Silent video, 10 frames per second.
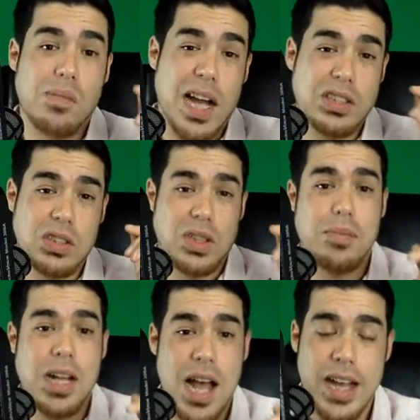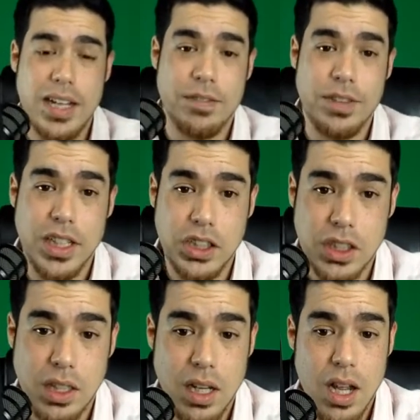my stream in high
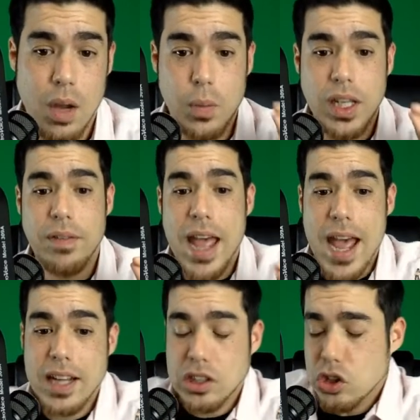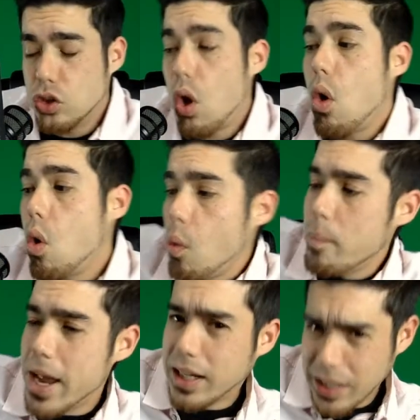definition. We have had so
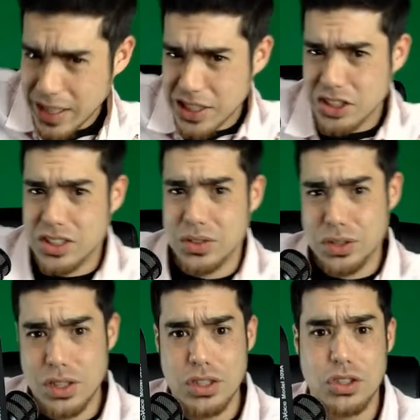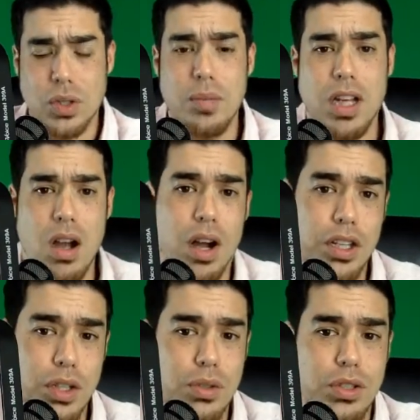many issues streaming on
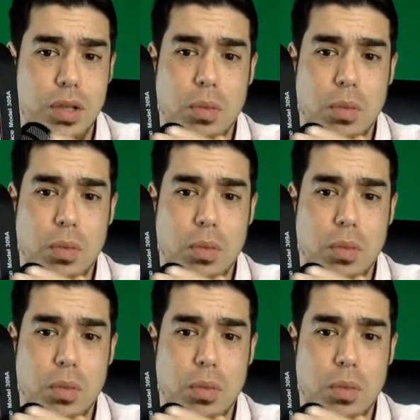YouTube.